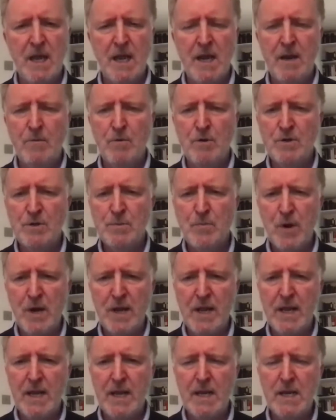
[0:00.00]
And I want to bring
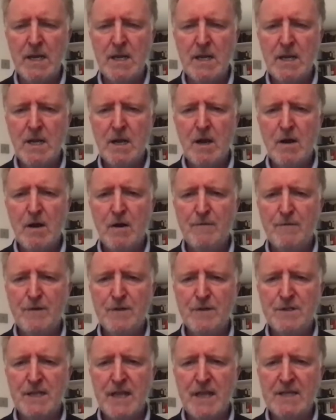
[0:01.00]
in our
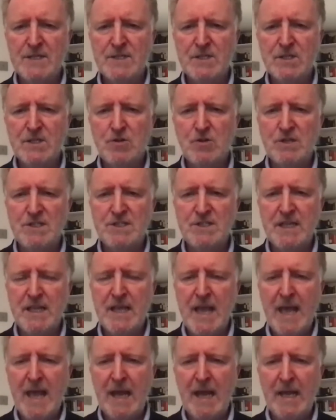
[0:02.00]
first guest, Chrissi
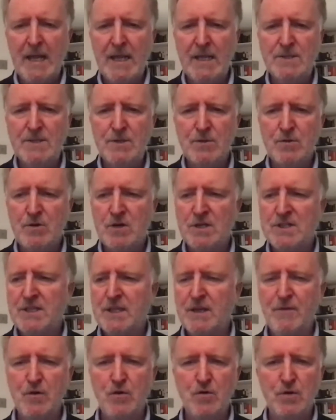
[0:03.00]
Kelly. So Chrissi,
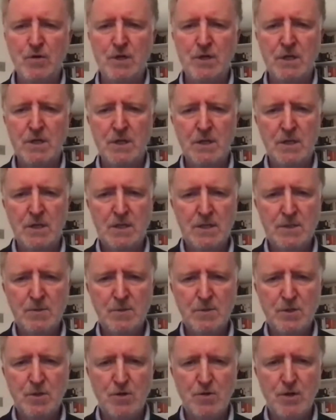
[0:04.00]
if you could
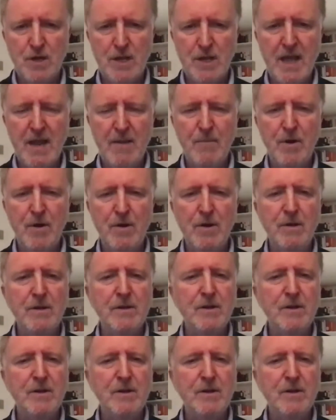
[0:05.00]
switch on the camera.